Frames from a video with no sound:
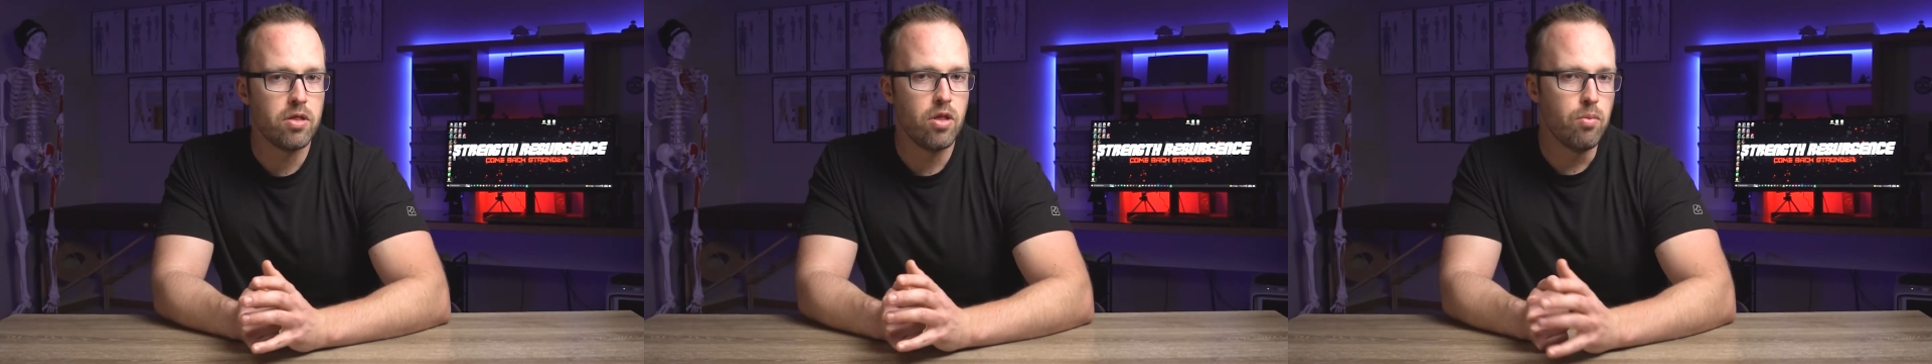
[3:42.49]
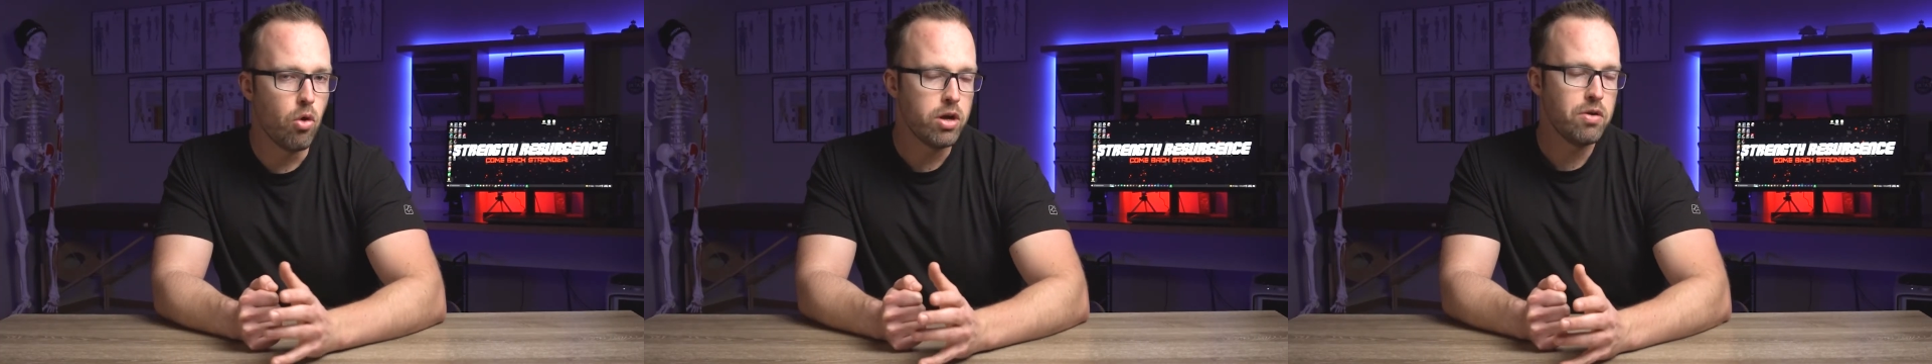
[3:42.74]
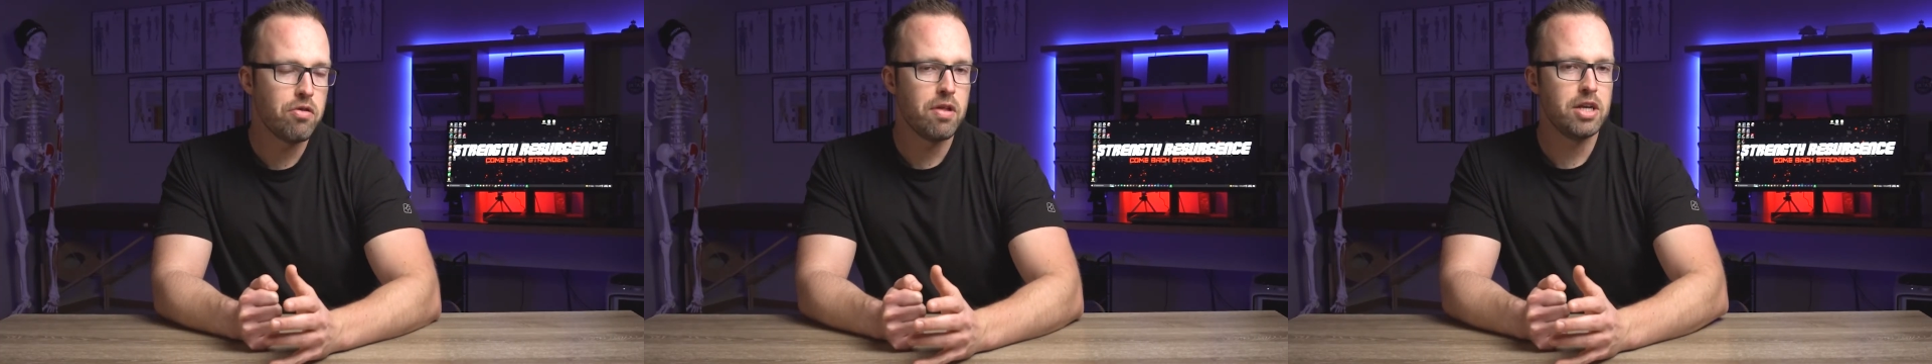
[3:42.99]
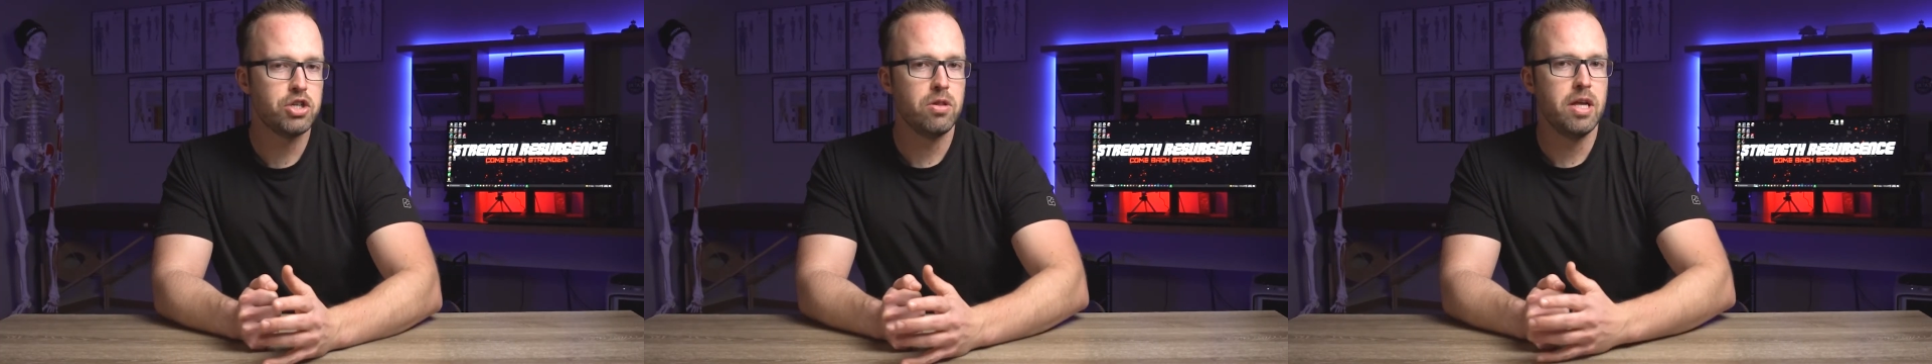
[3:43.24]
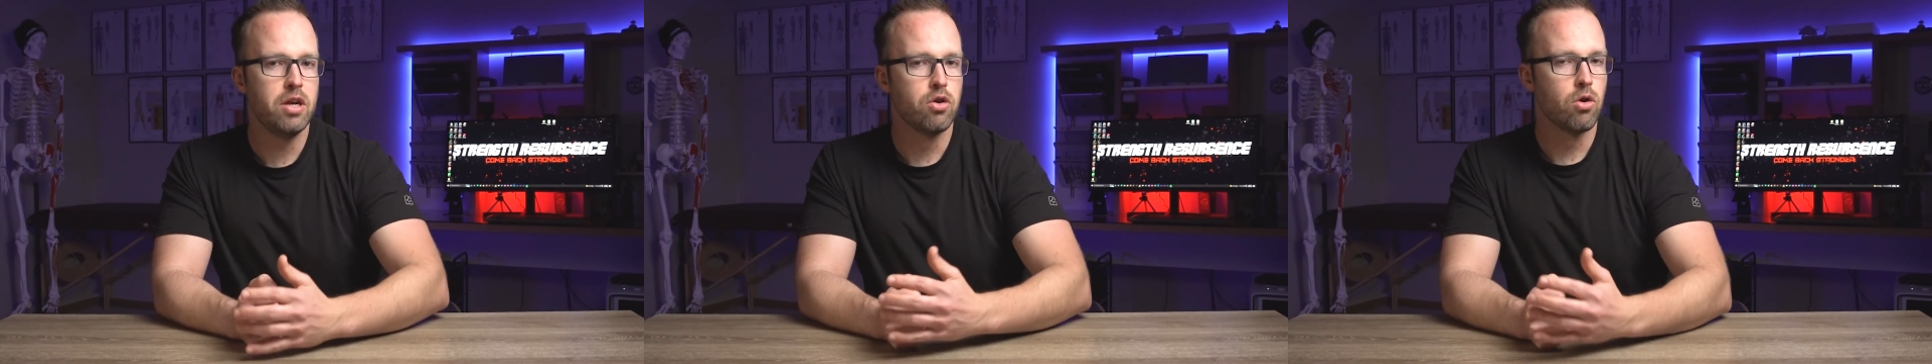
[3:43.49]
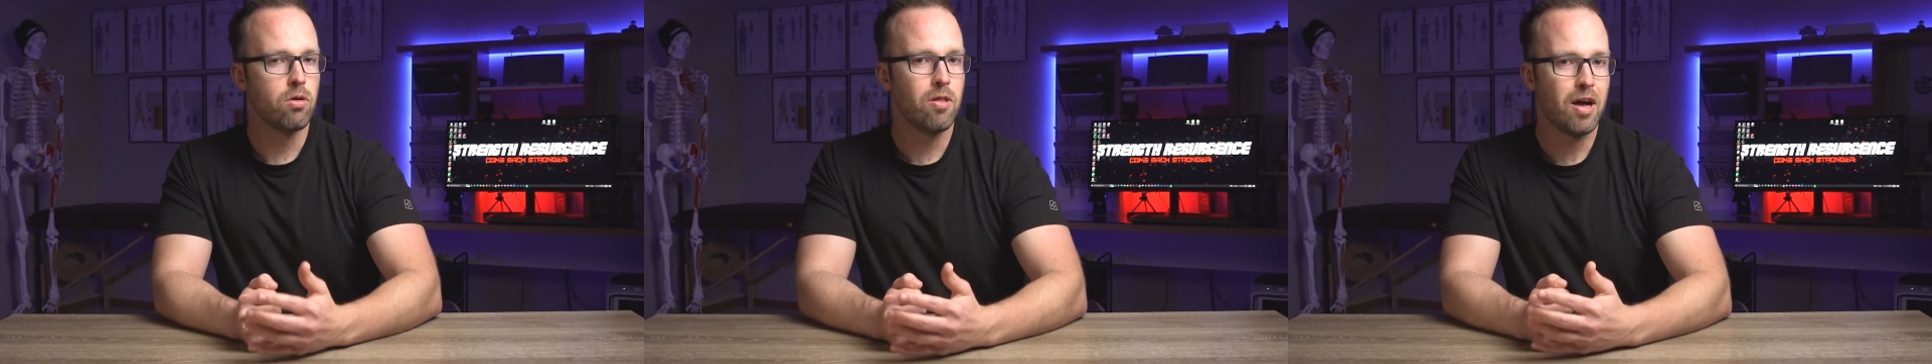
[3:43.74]
the more you essentially
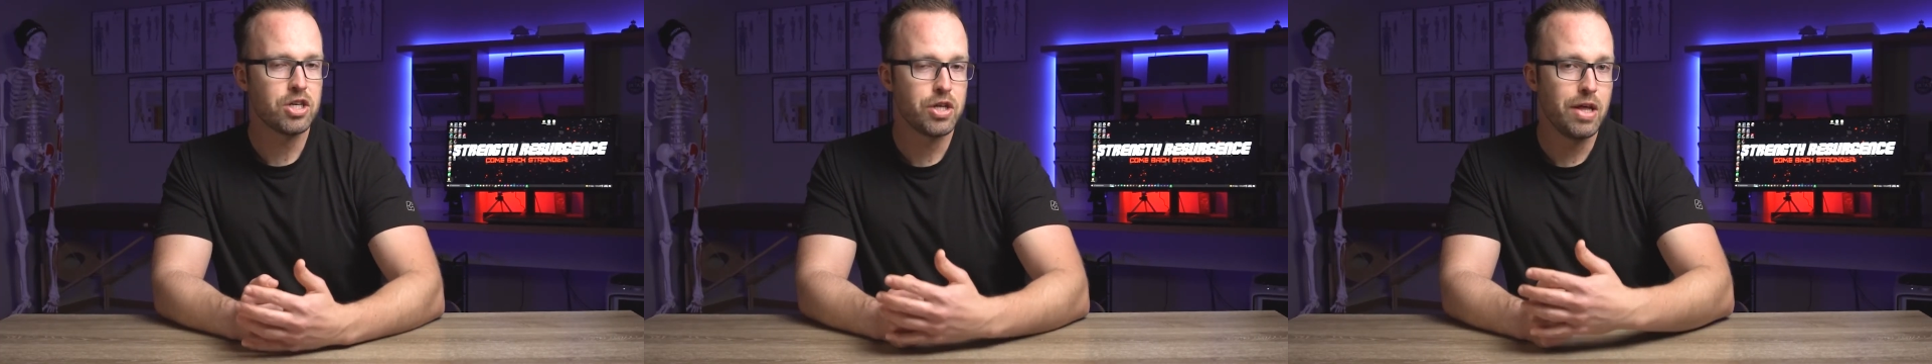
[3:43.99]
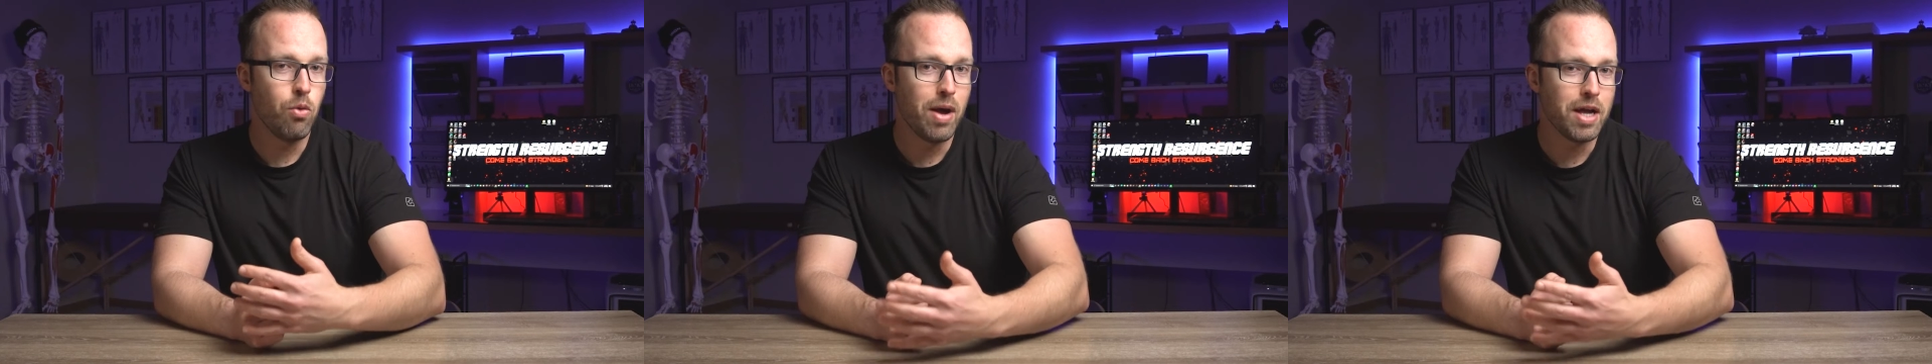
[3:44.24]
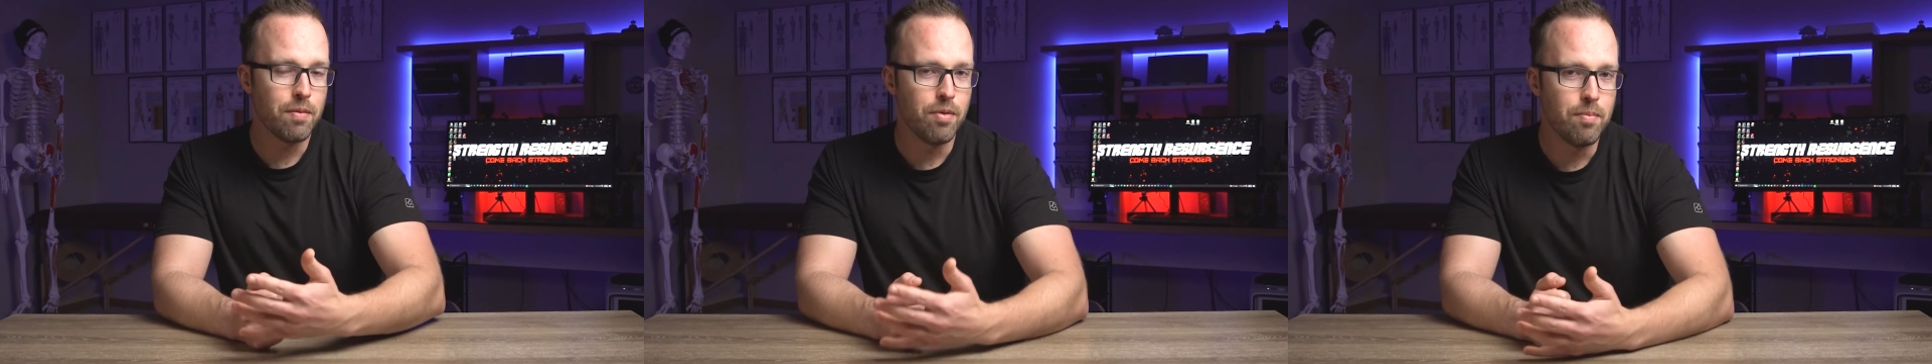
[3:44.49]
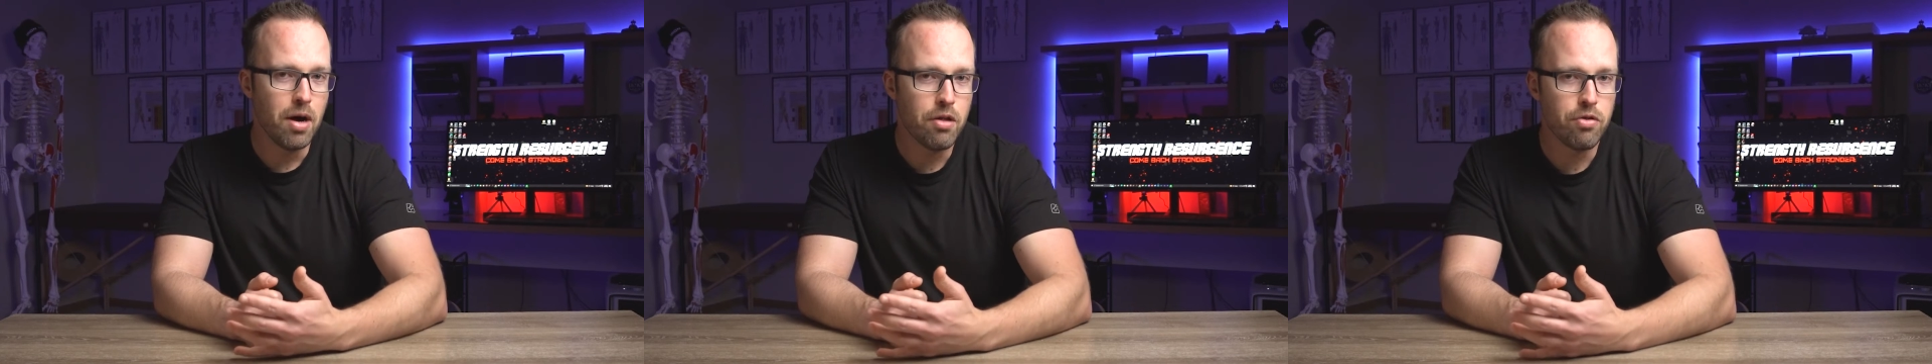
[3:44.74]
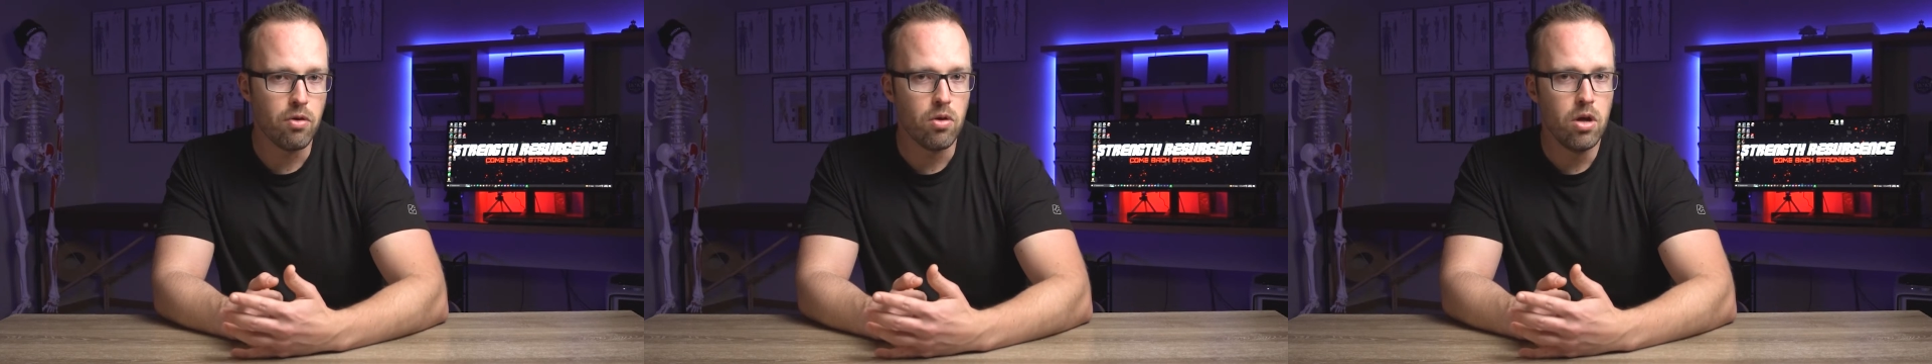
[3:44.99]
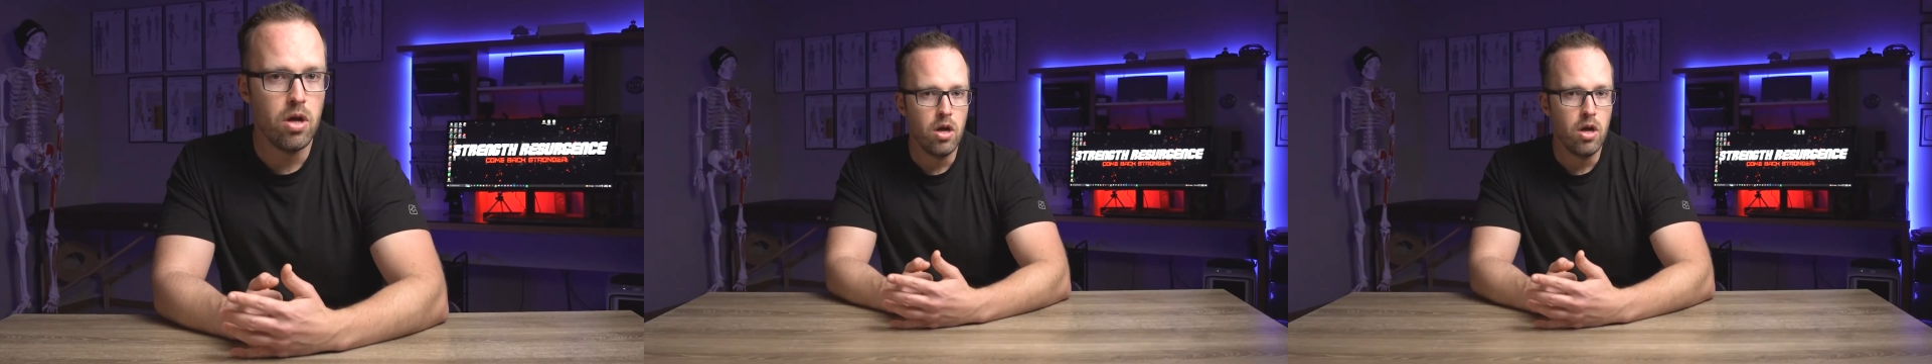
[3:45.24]
neurologically wake up the muscle,